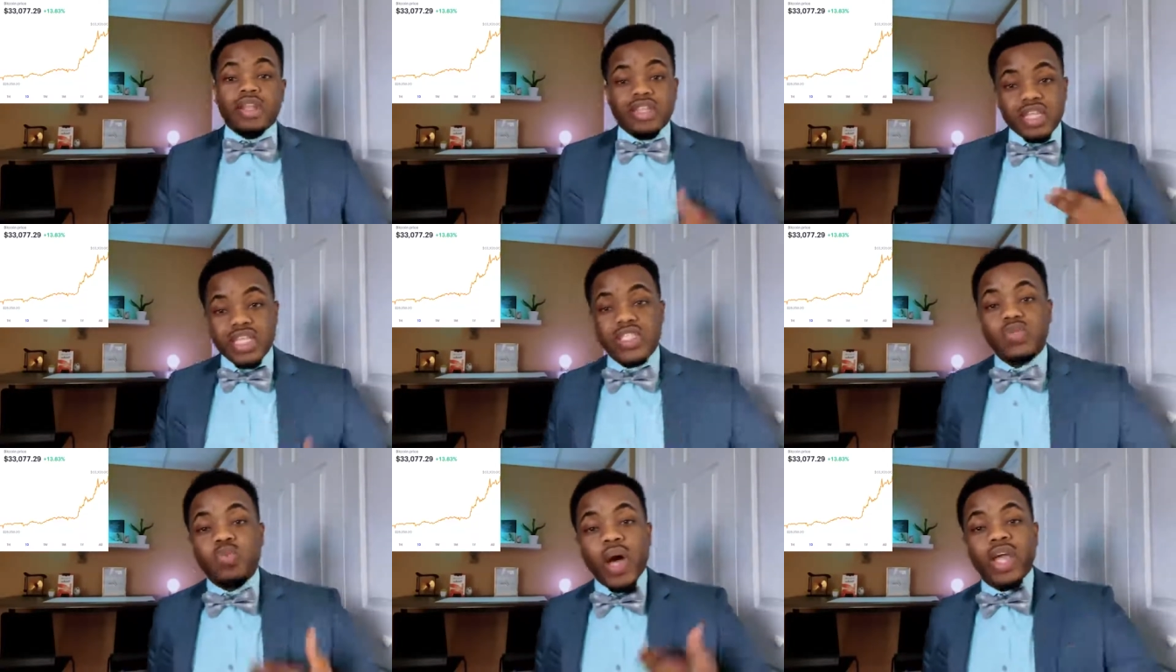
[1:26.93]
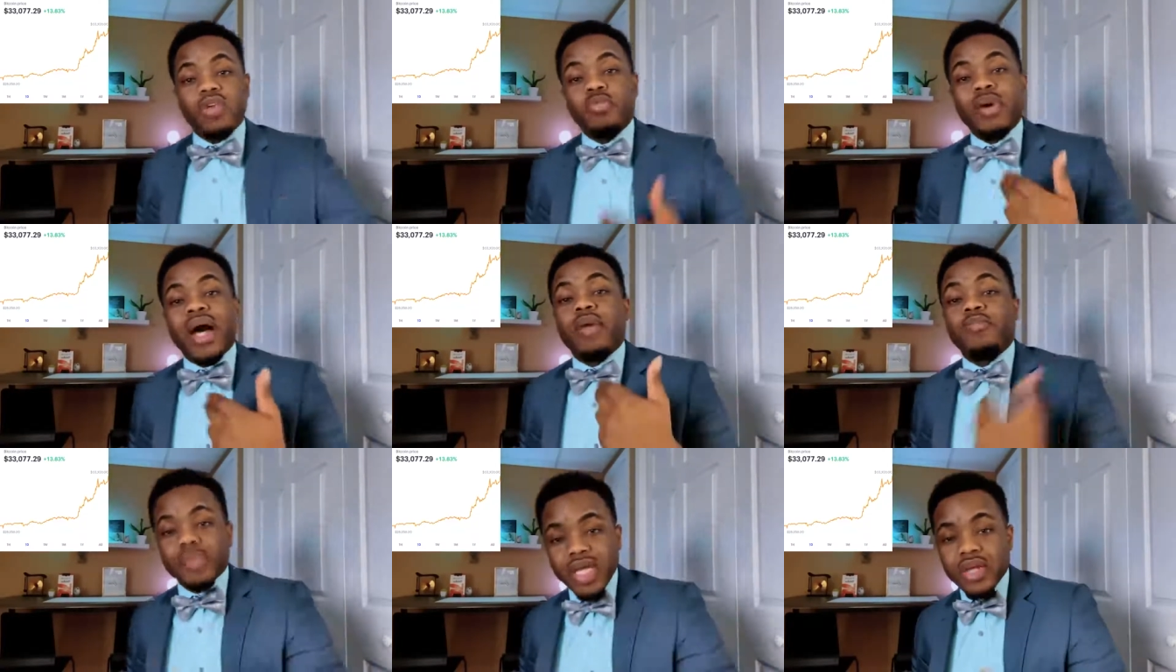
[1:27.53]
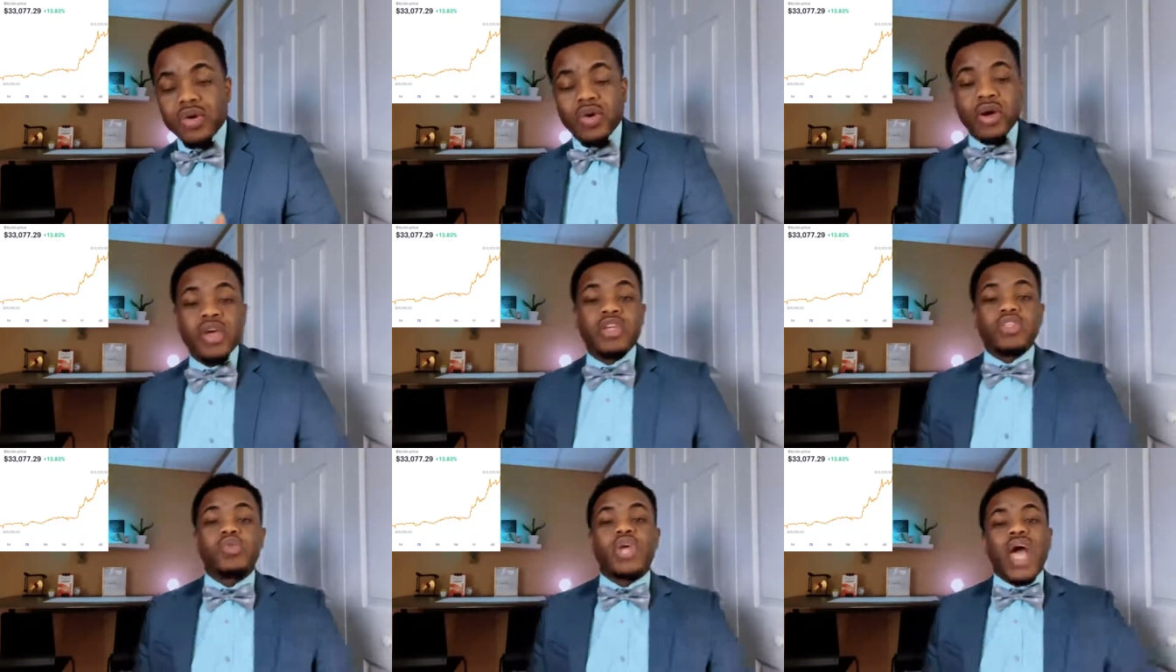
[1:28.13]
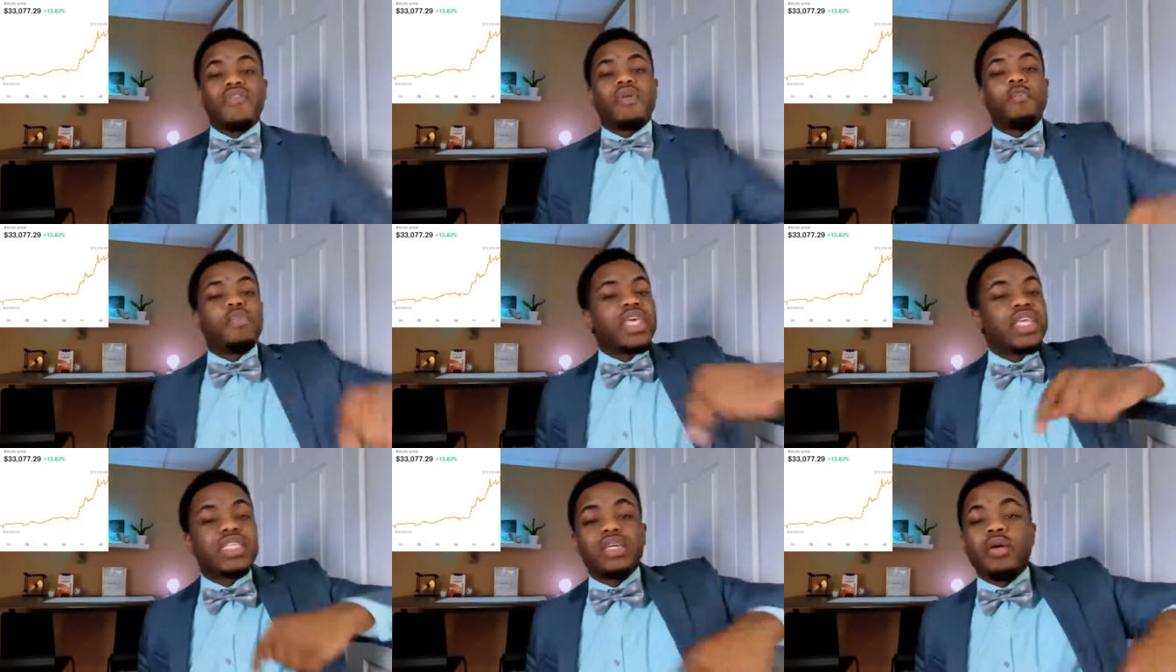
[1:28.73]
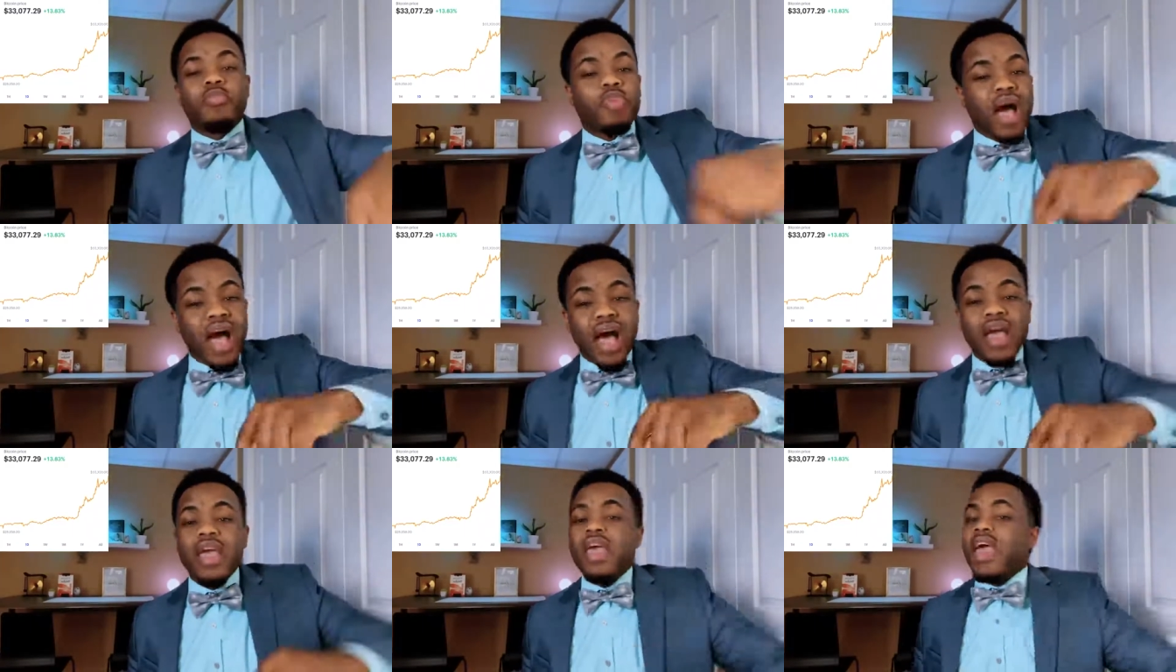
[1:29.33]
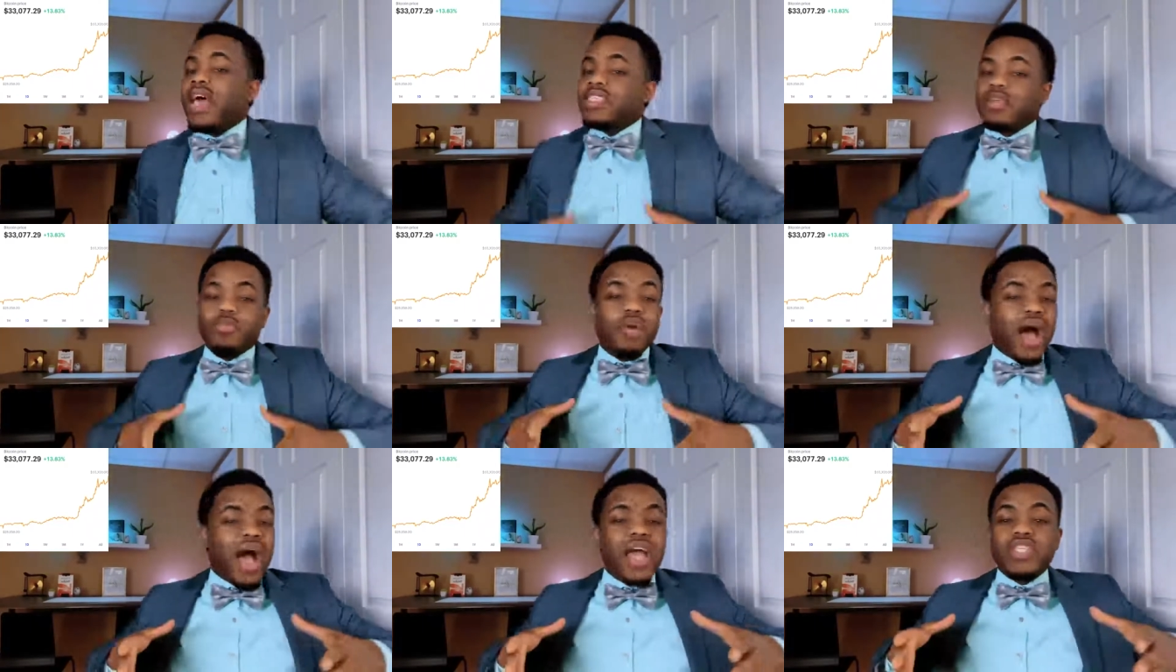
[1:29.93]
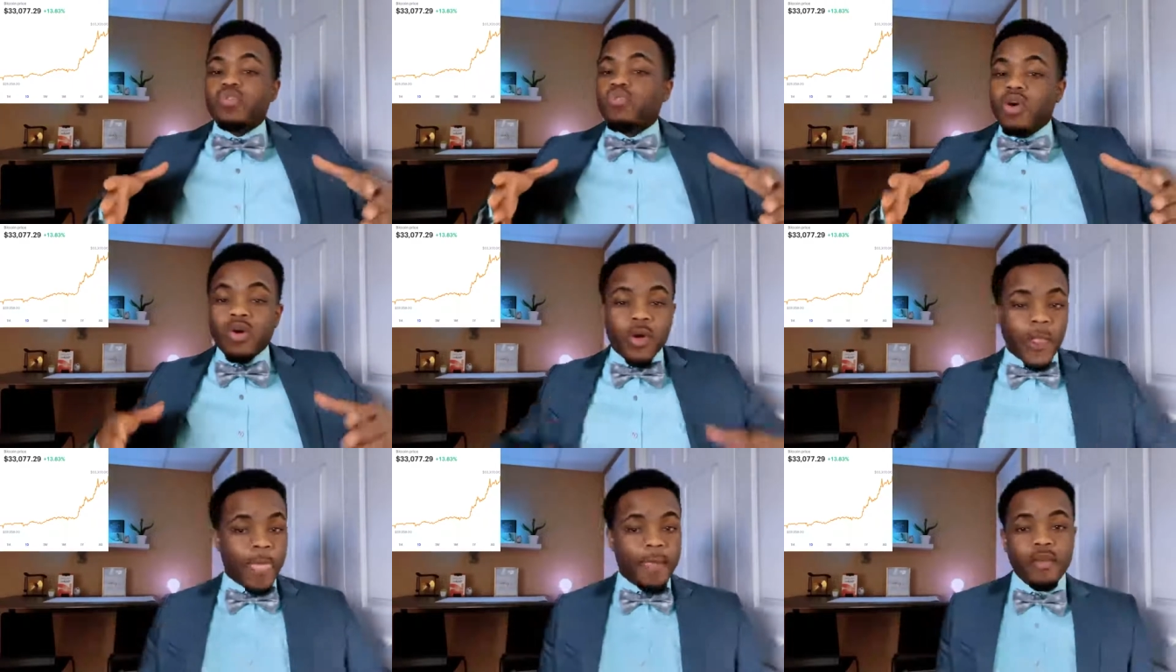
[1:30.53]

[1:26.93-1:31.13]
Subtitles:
This is why you buy Bitcoin, so you can have a piece of the pie as the pie is growing.